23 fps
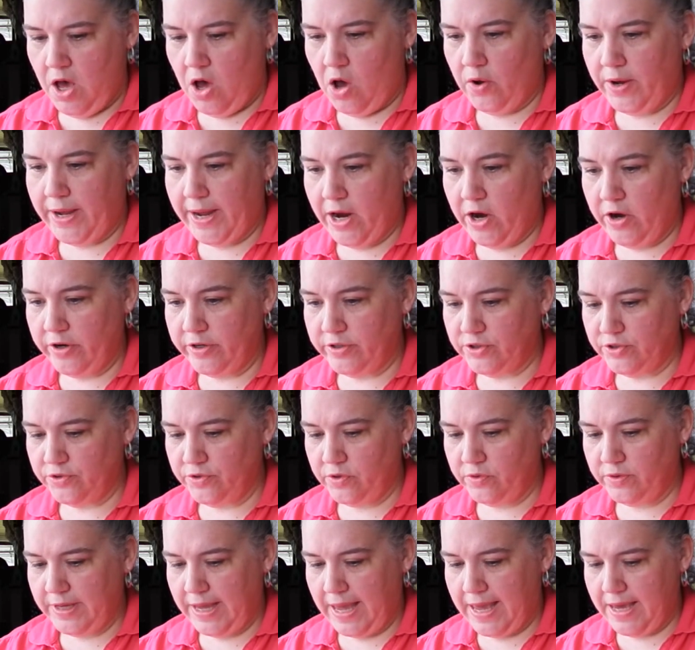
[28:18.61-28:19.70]
Okay, hers are
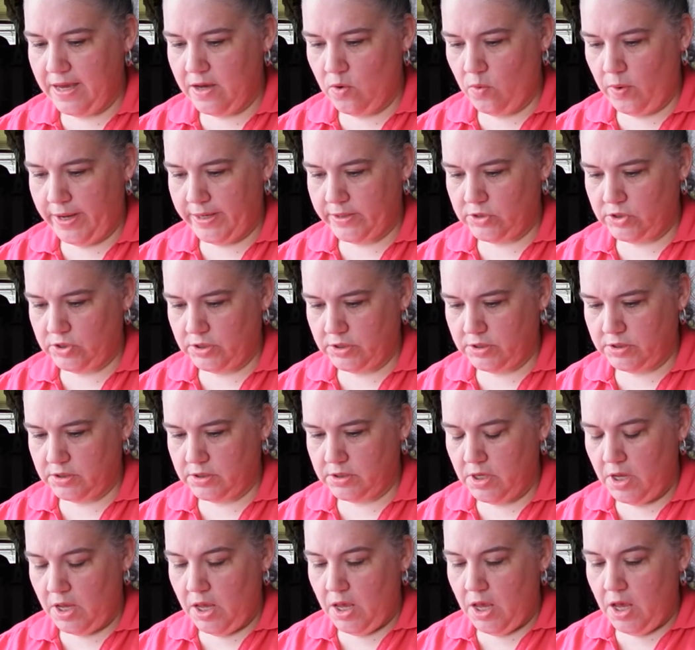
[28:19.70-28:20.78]
only eight questions.